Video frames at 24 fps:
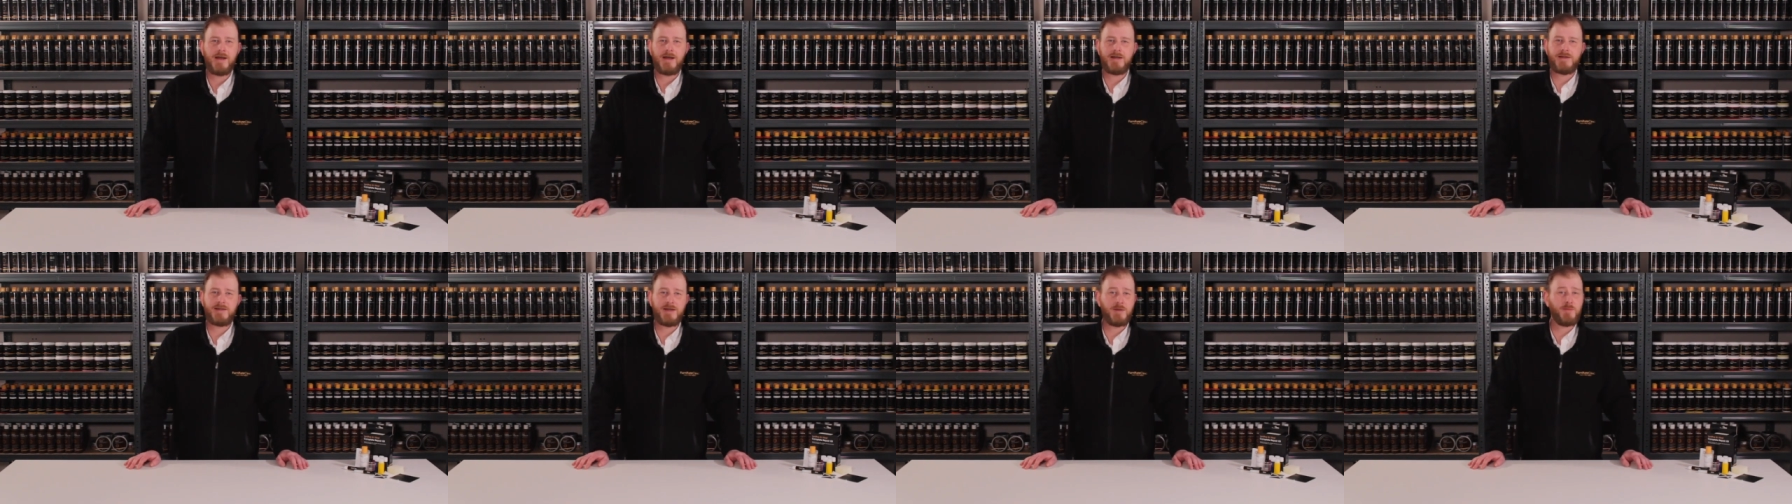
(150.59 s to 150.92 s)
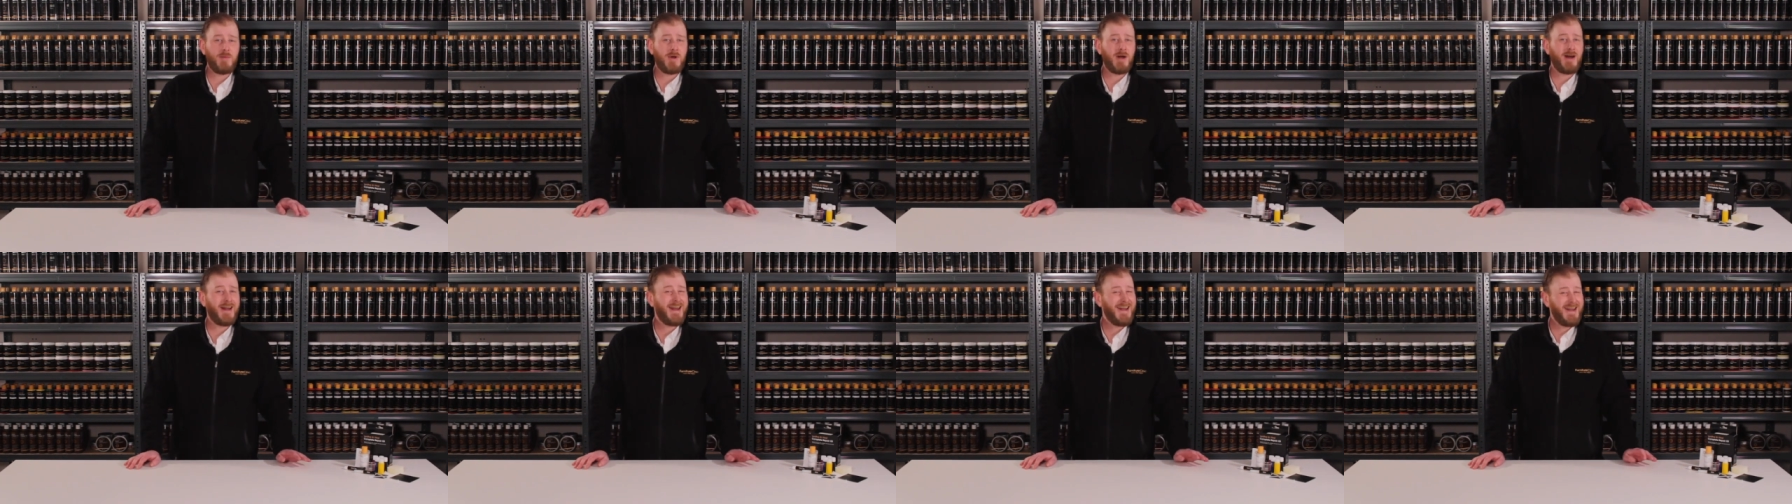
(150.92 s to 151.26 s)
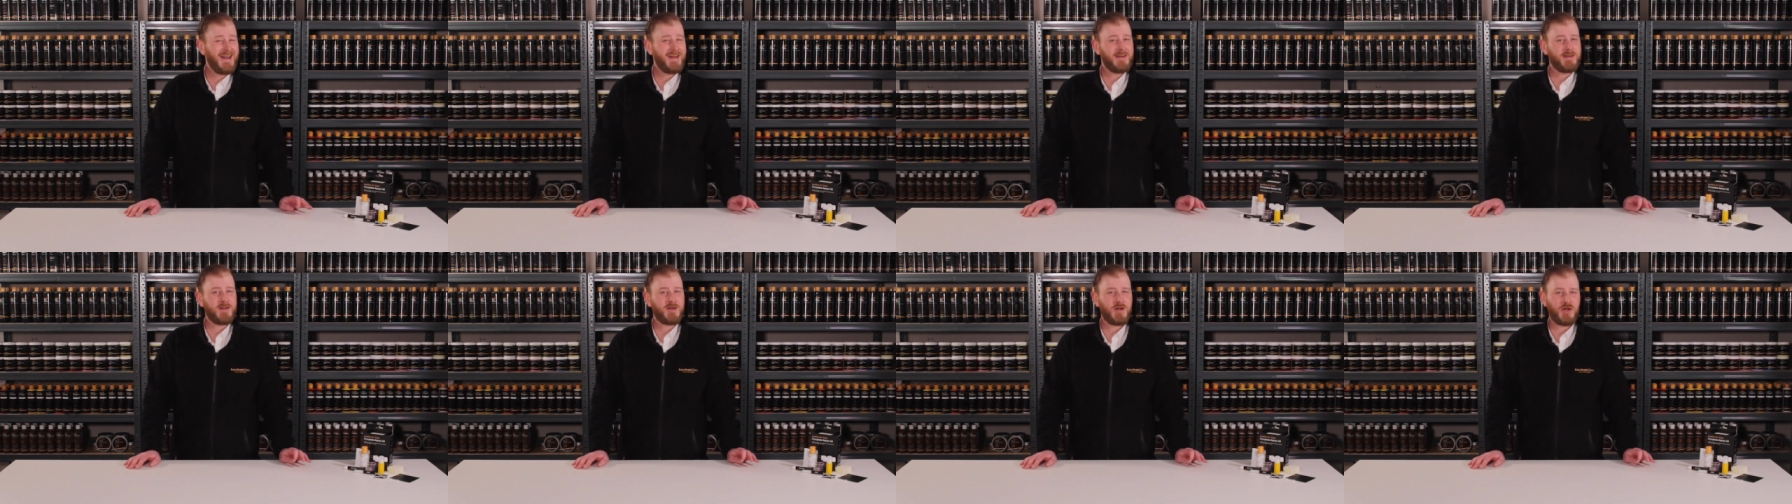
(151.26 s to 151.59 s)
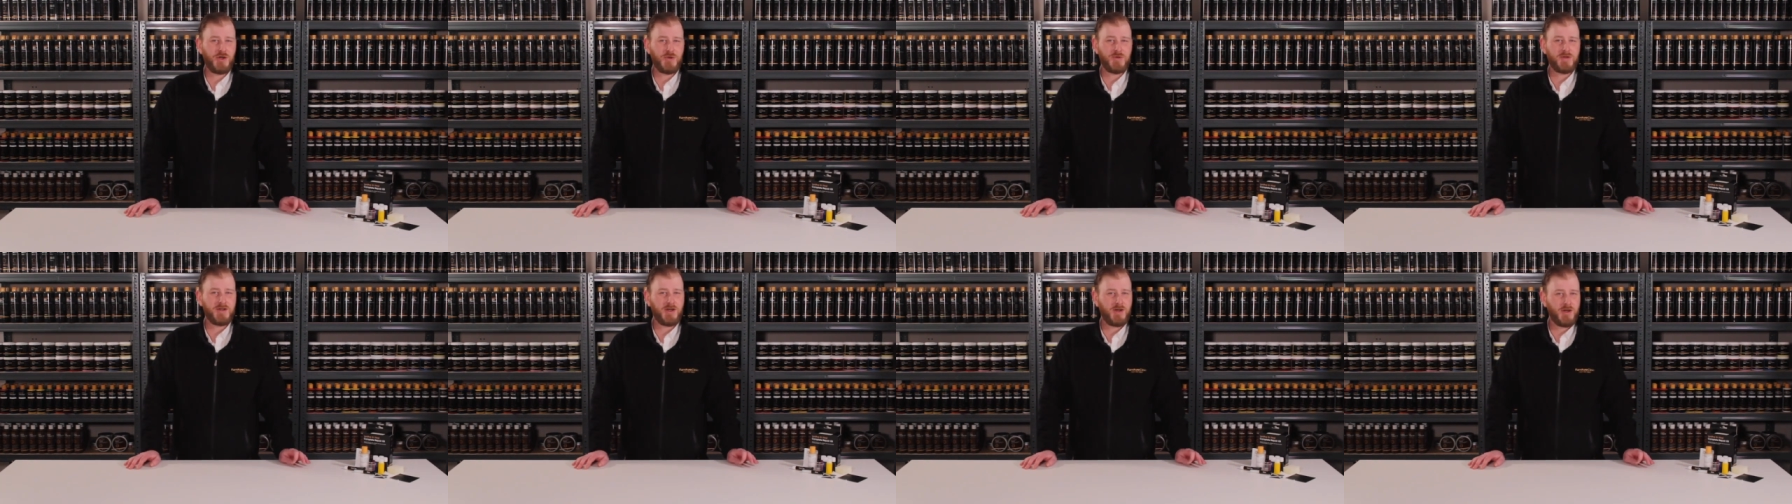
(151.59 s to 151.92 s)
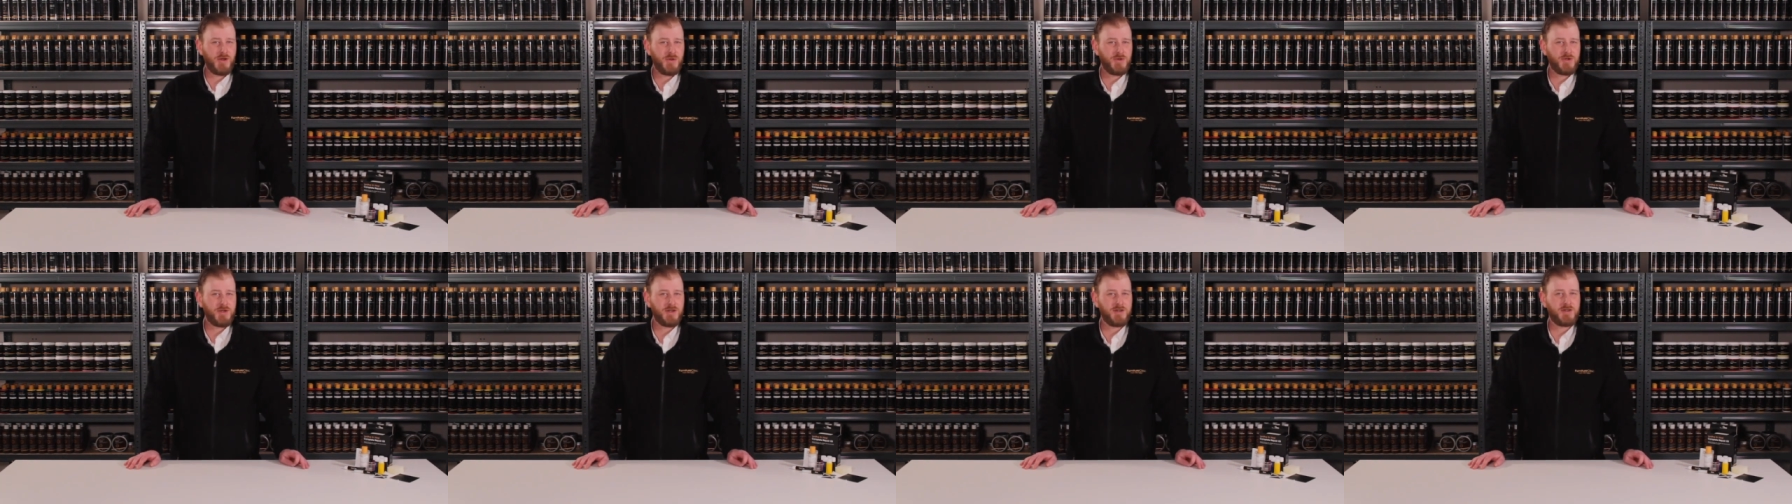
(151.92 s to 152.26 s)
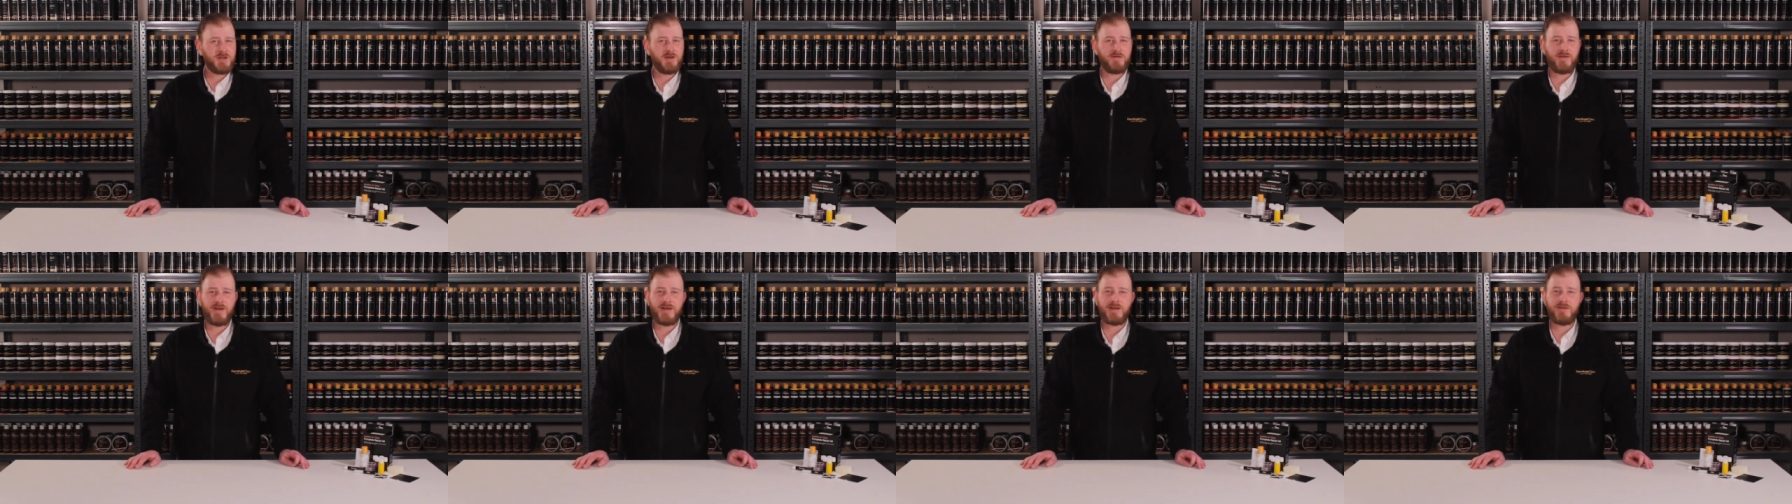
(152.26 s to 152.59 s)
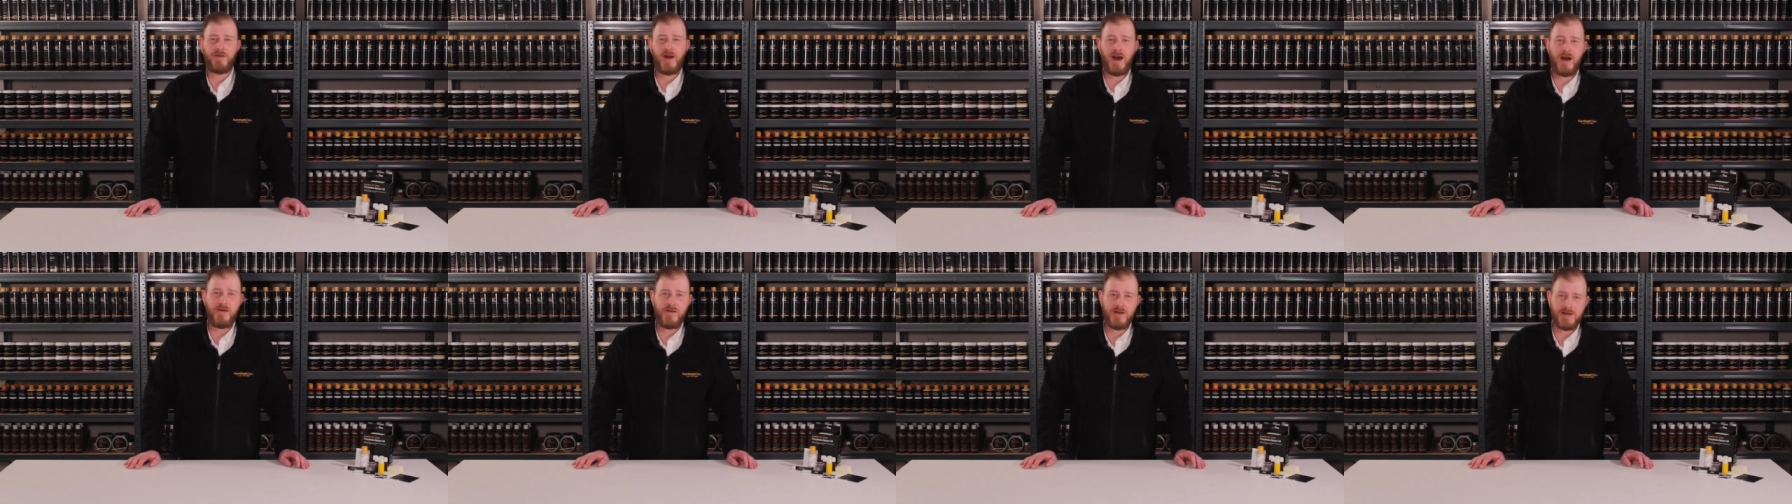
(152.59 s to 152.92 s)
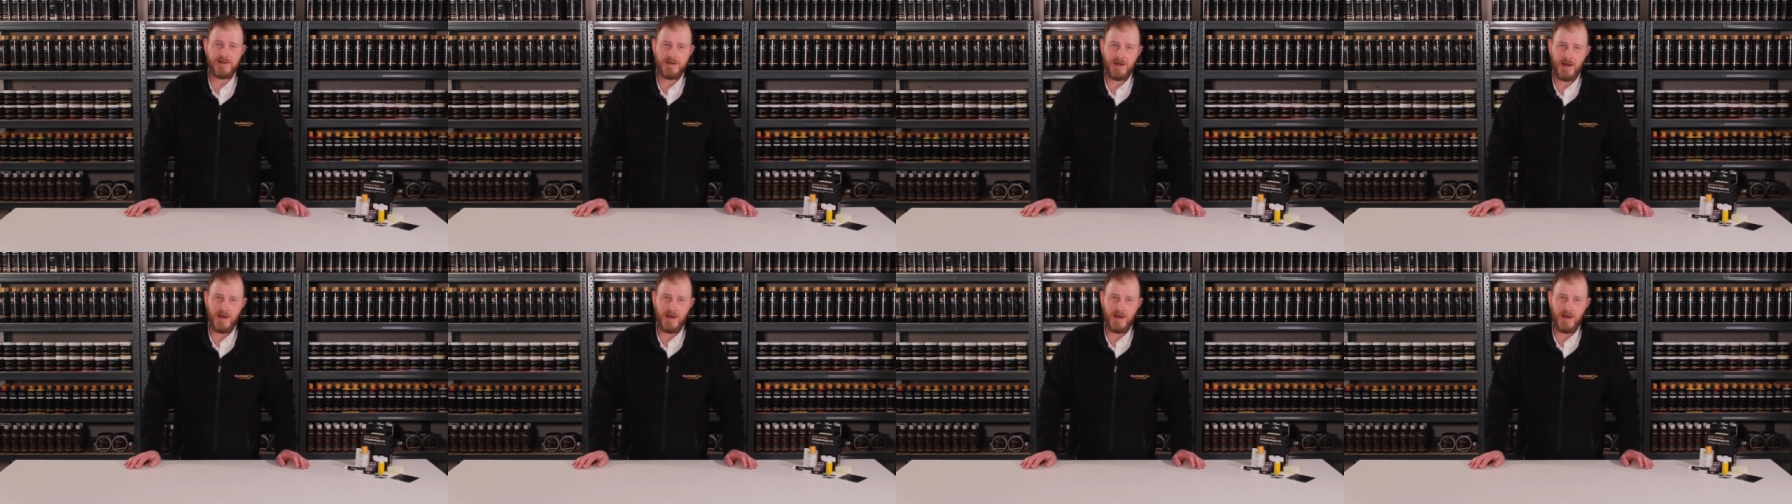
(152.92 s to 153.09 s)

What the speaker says: a simple, easy to use solution to fix various